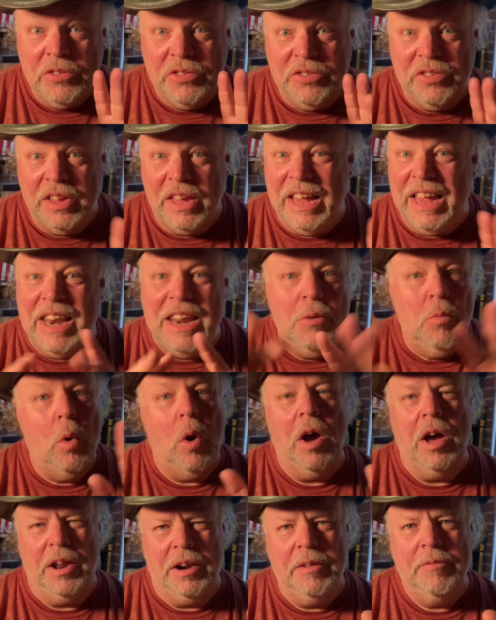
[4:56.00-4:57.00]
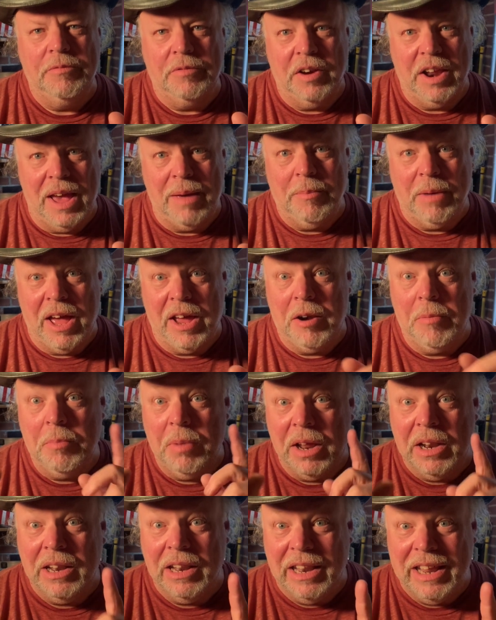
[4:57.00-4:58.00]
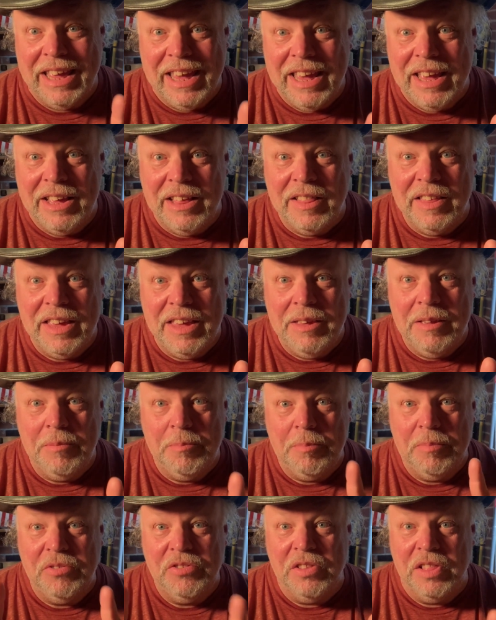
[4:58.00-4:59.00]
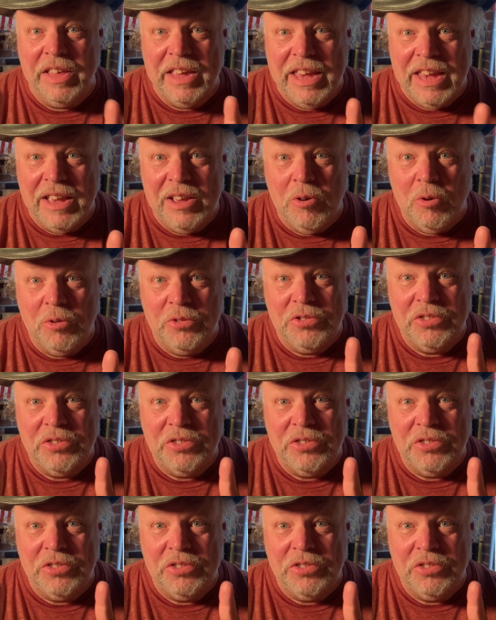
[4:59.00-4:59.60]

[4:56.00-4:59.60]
anyone for that matter, but legally legal